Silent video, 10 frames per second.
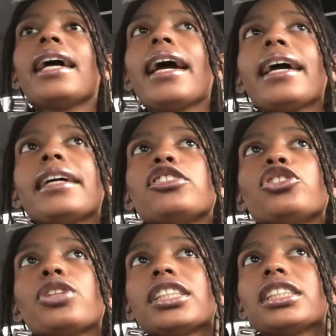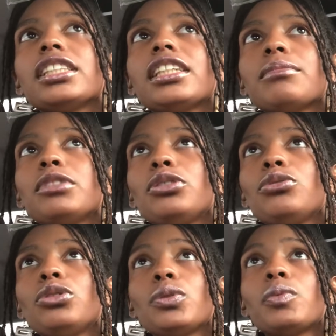and trusted them to
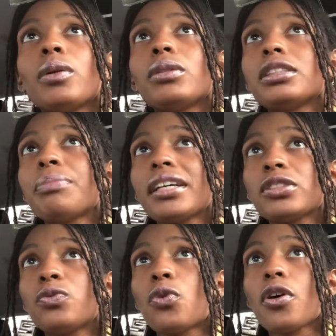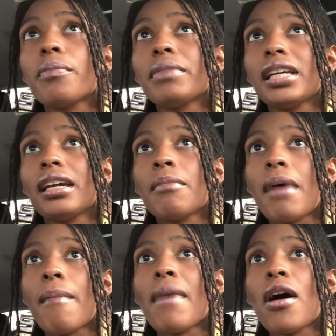do what was best for me in
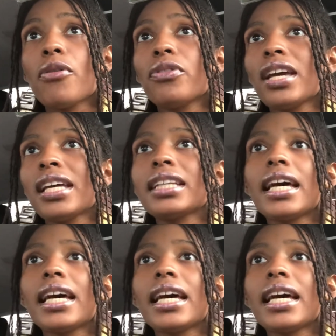my mouth. And